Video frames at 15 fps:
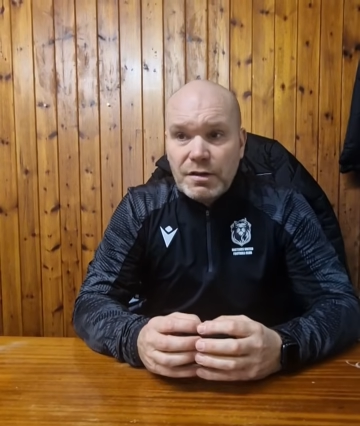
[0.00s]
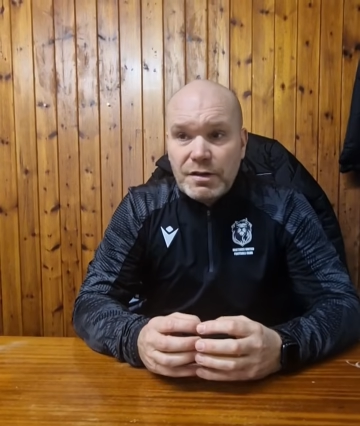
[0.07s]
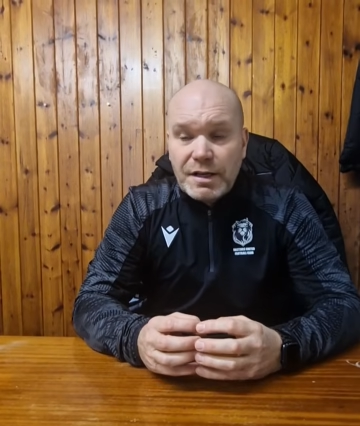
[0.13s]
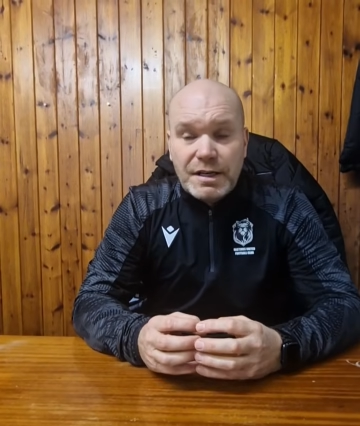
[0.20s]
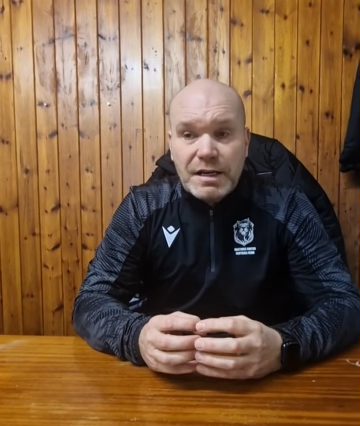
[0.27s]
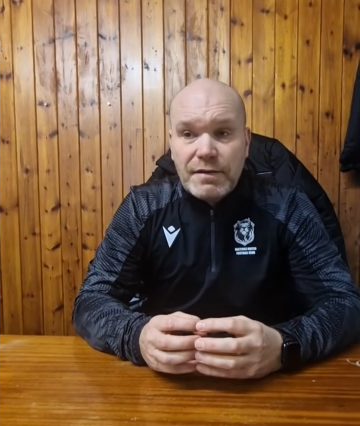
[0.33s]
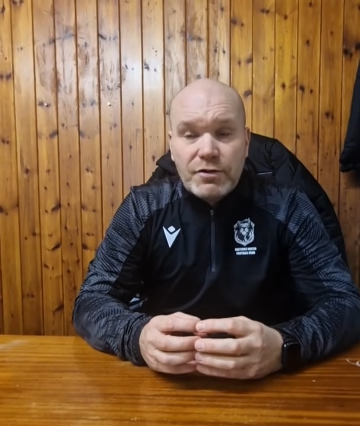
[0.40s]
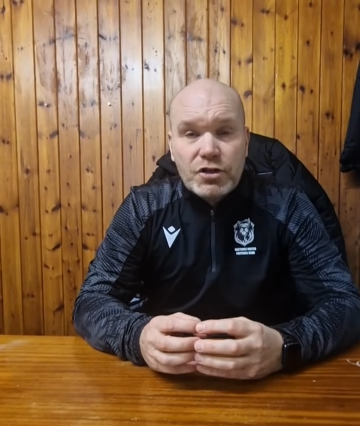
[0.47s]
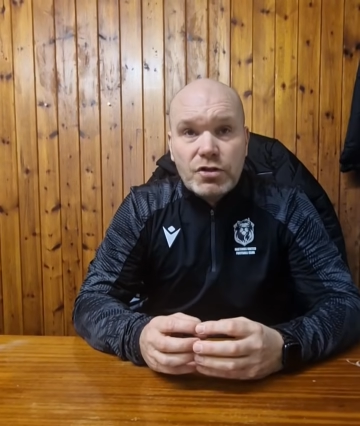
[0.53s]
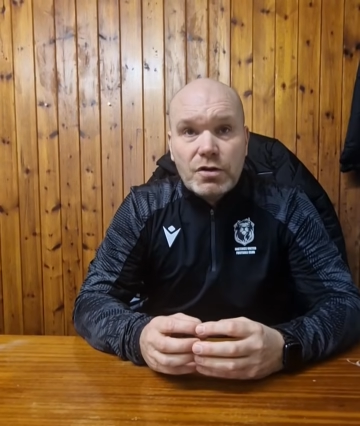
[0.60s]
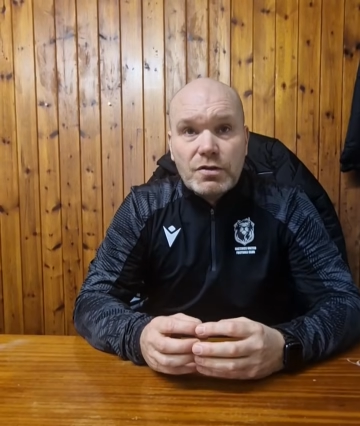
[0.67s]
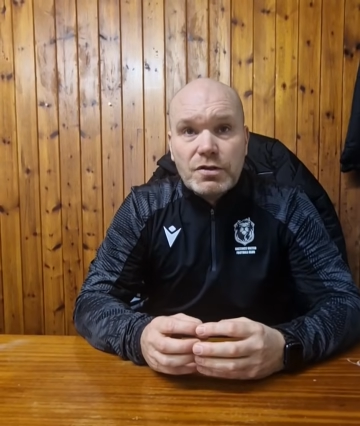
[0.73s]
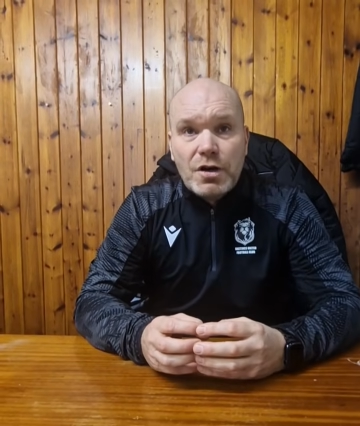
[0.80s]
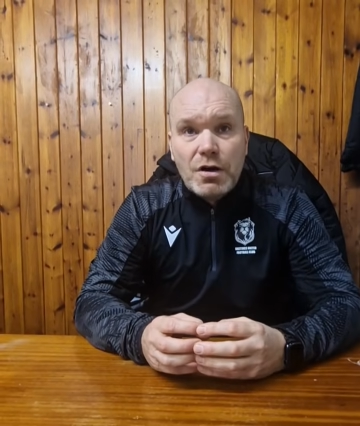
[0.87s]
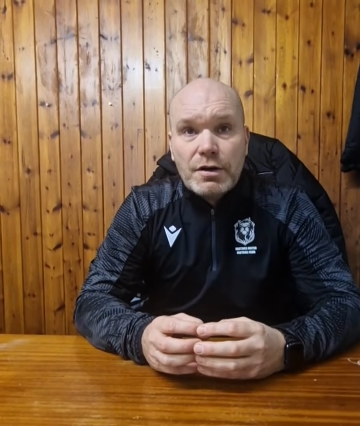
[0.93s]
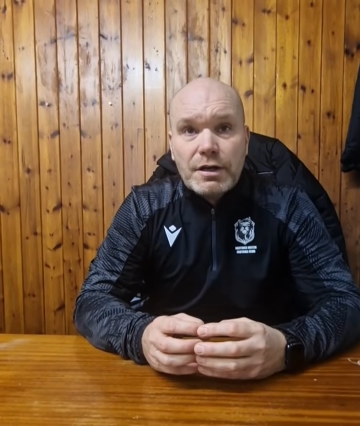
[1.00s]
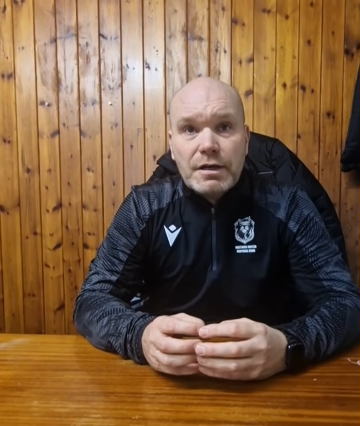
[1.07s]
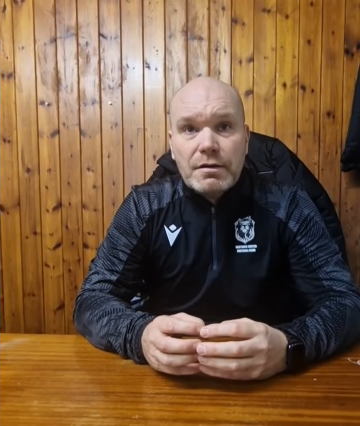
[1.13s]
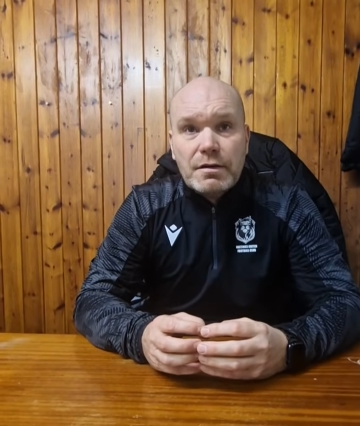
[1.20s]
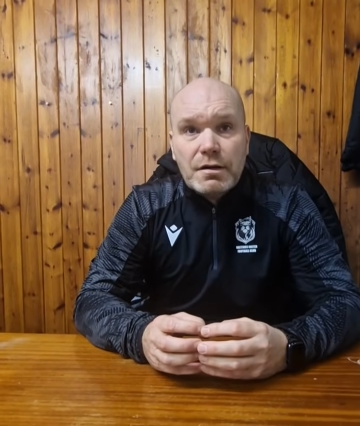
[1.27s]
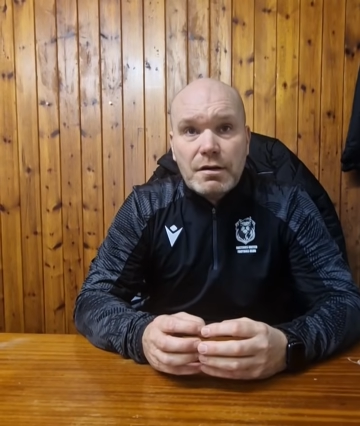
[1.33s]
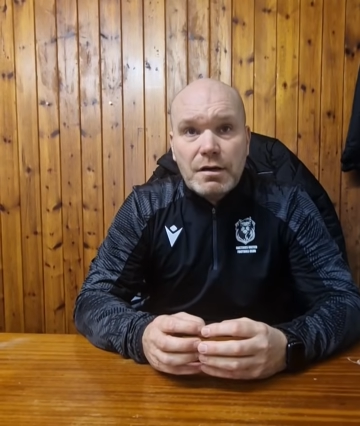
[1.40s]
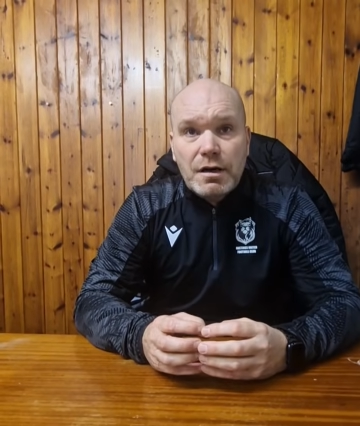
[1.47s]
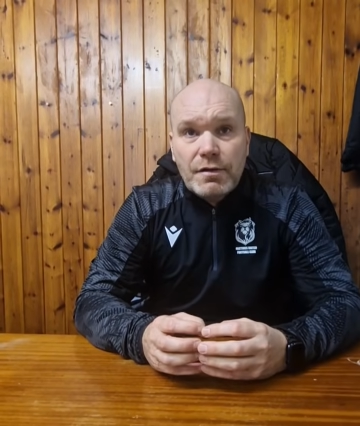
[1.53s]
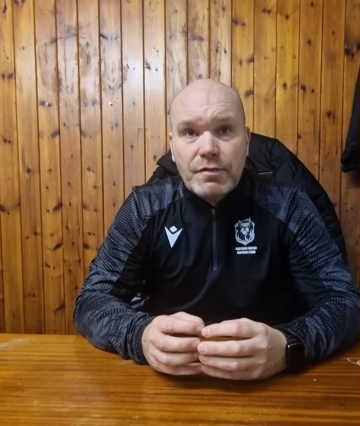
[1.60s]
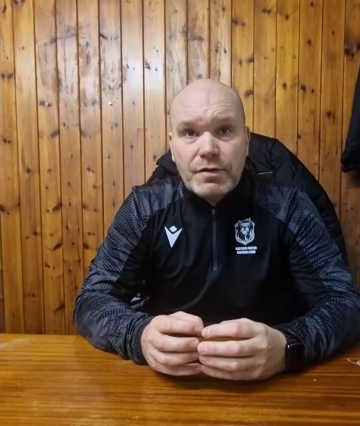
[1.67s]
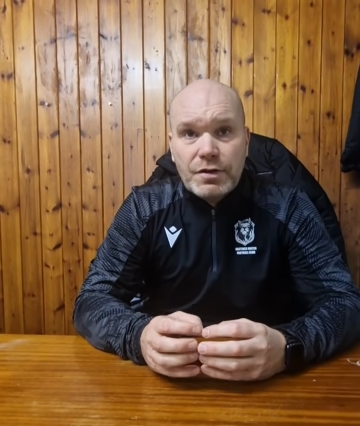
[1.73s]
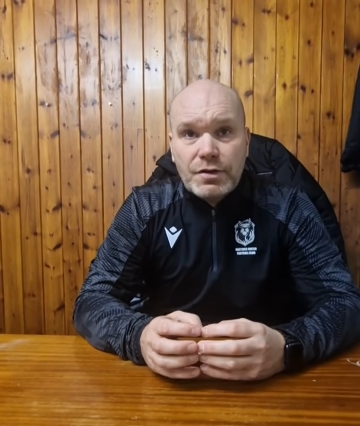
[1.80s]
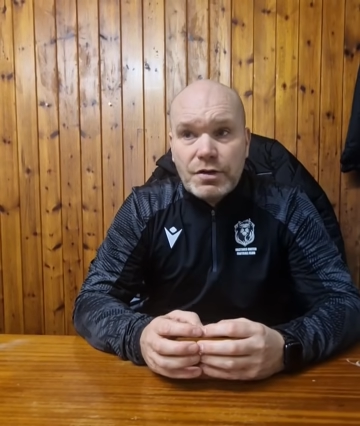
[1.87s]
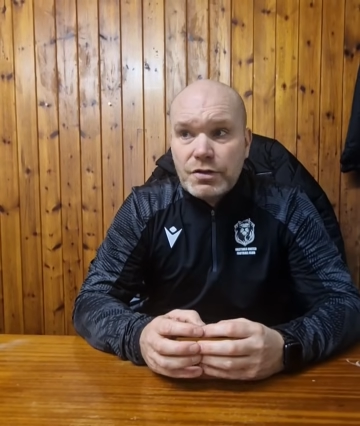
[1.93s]
they didn't have a shot on target
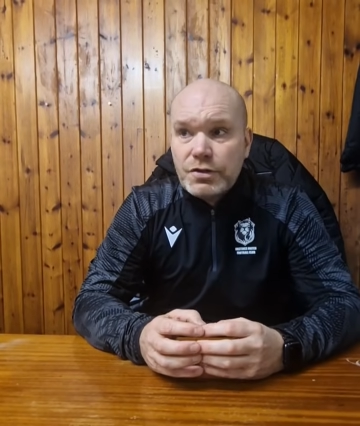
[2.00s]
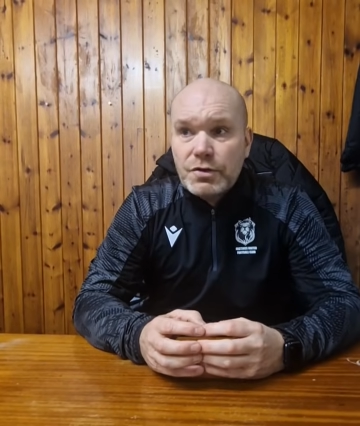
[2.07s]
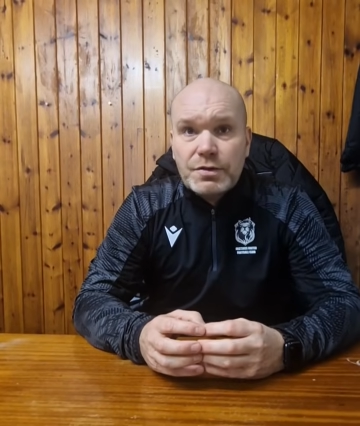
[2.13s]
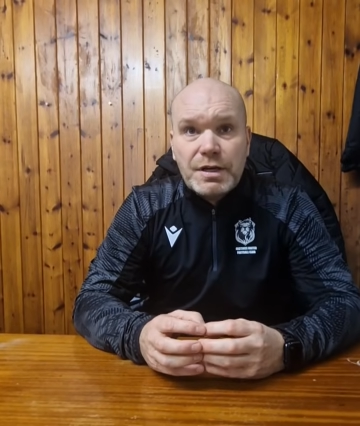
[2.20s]
other than the 2